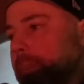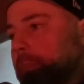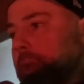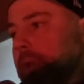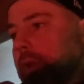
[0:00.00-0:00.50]

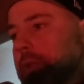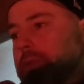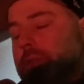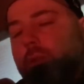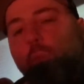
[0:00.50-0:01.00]

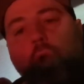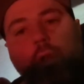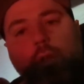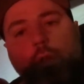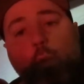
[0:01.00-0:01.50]
Because the
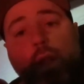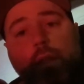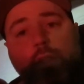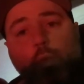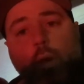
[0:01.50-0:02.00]

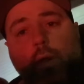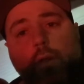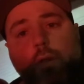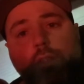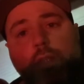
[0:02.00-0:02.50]
Wendy's
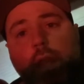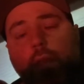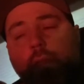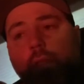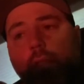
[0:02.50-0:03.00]
worker
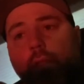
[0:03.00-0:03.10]
said,